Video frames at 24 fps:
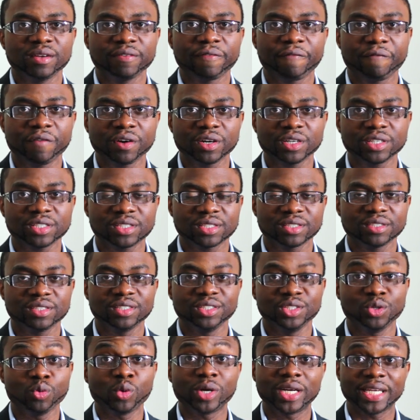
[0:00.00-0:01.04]
First,
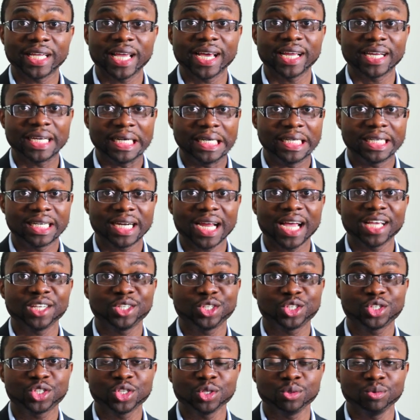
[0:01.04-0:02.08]
you want to get a
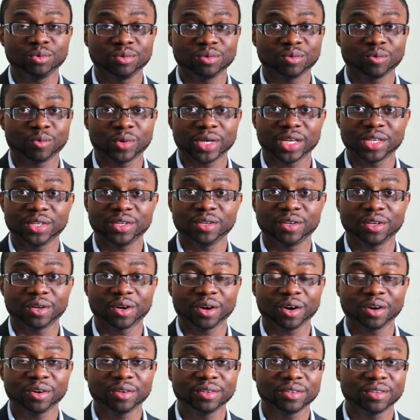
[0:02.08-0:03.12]
nice suit, whether you're a
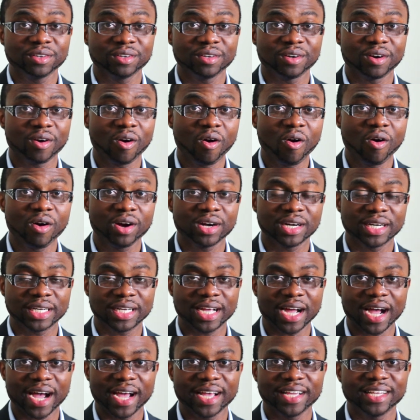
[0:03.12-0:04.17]
girl or a
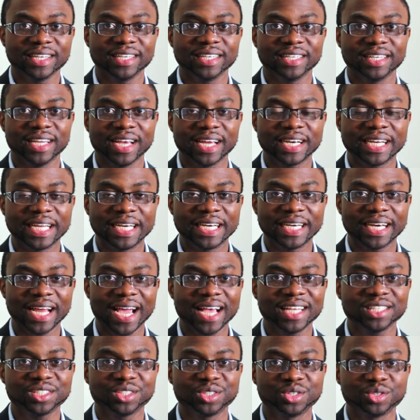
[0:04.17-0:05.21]
guy. Get a
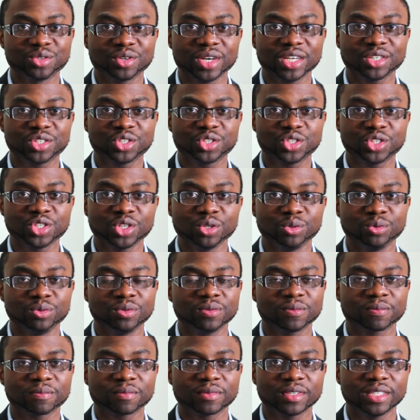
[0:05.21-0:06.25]
nice dress suit.
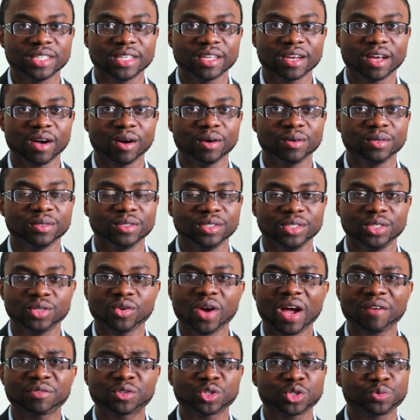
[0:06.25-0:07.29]
You know, you
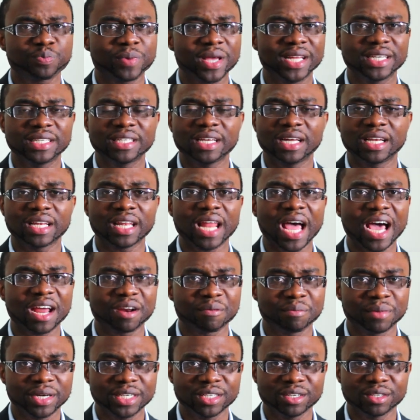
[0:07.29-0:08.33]
don't have to spend a
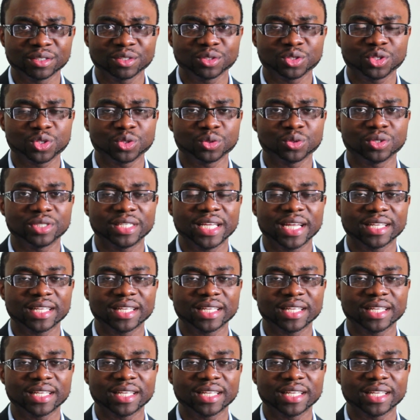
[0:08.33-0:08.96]
lot of money on the suits.